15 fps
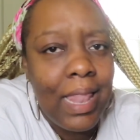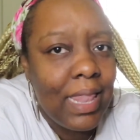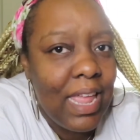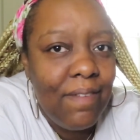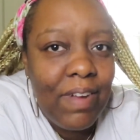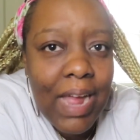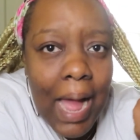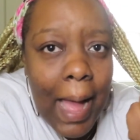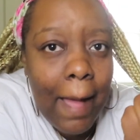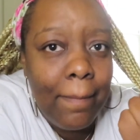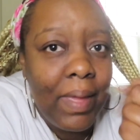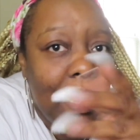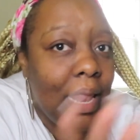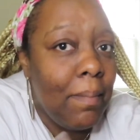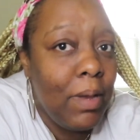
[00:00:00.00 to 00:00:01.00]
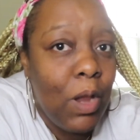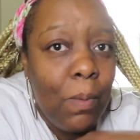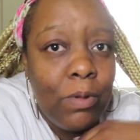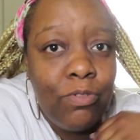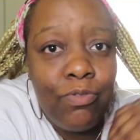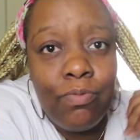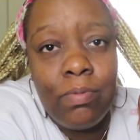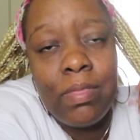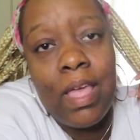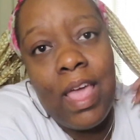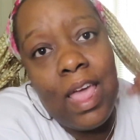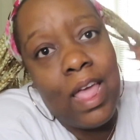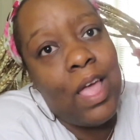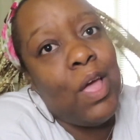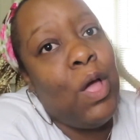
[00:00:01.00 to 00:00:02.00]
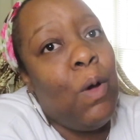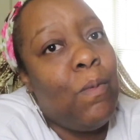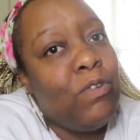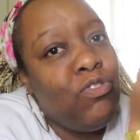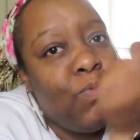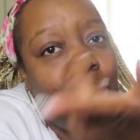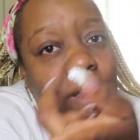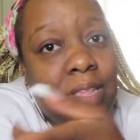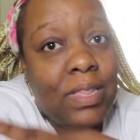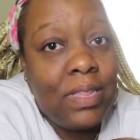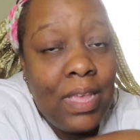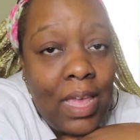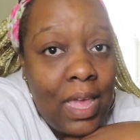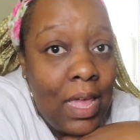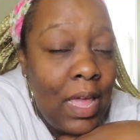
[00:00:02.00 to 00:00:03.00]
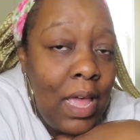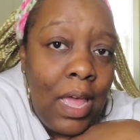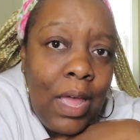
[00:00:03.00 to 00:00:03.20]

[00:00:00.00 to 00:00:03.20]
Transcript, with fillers: leave a comment let me know what you think what you want to see